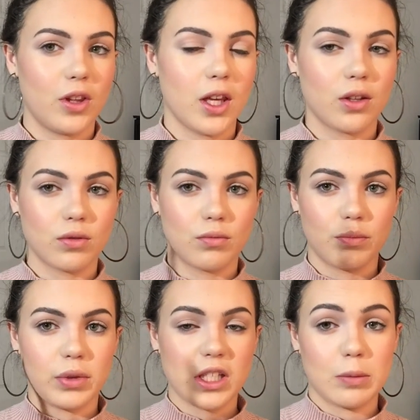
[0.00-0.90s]
like
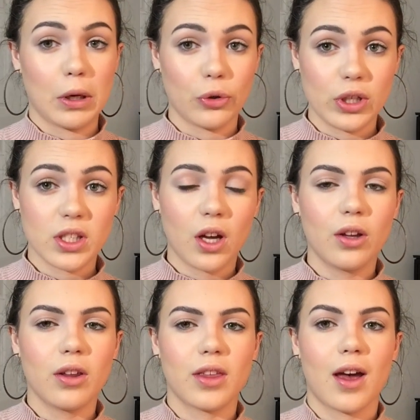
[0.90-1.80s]
blending my crease
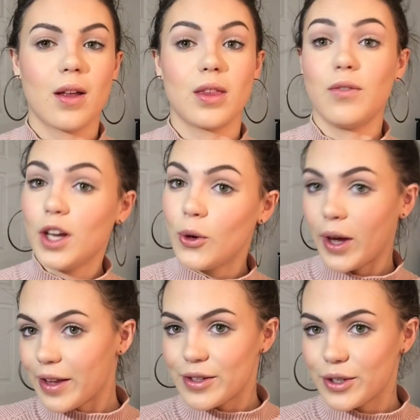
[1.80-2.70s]
color that the video
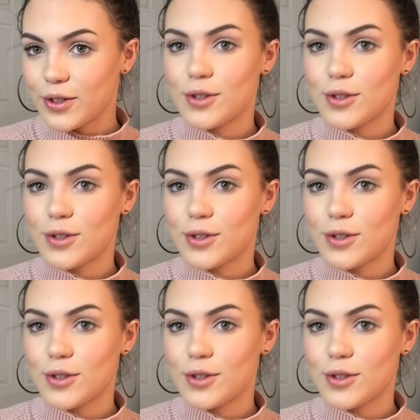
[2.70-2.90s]
ended.